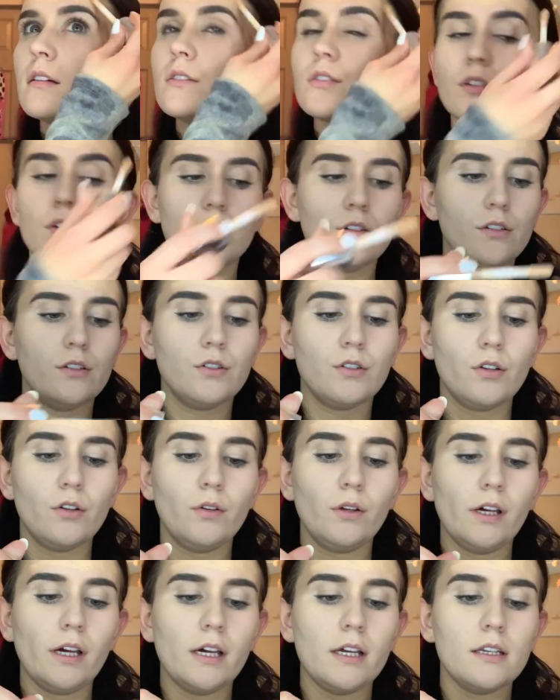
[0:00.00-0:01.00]
just to show
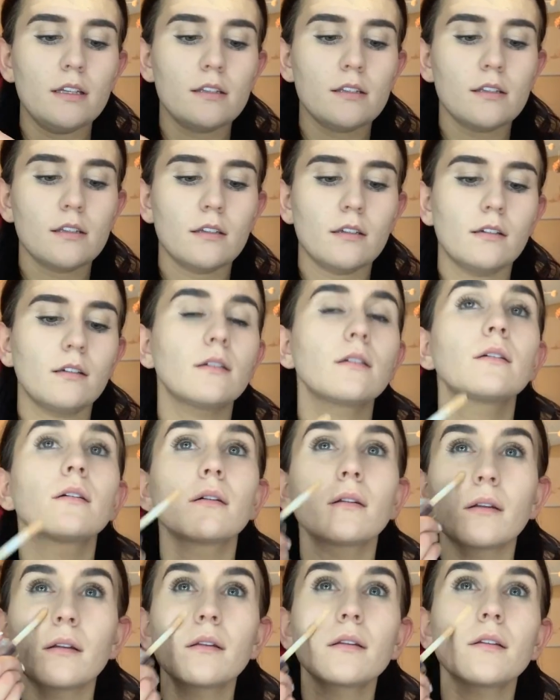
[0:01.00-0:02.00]
you guys
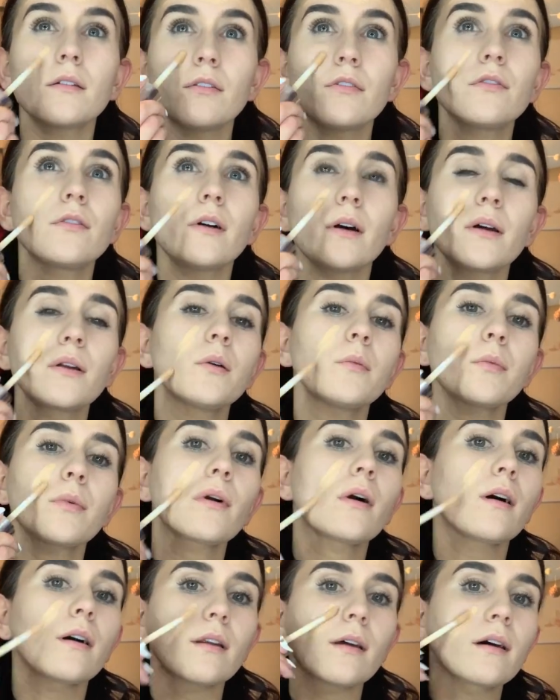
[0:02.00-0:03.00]
the final
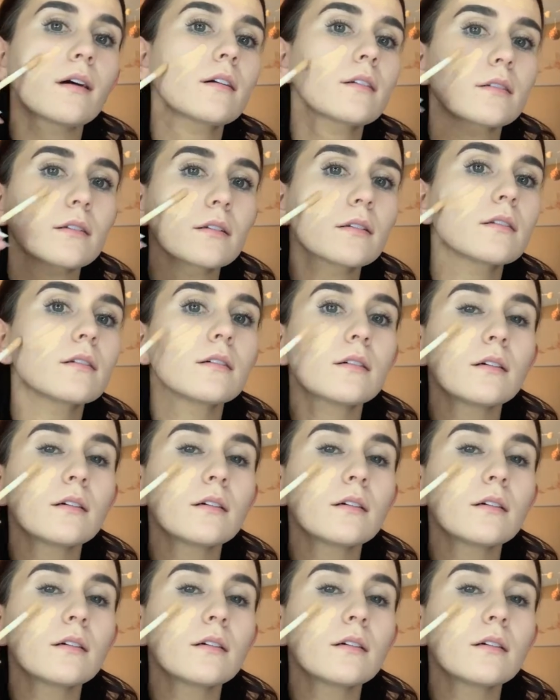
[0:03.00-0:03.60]
product.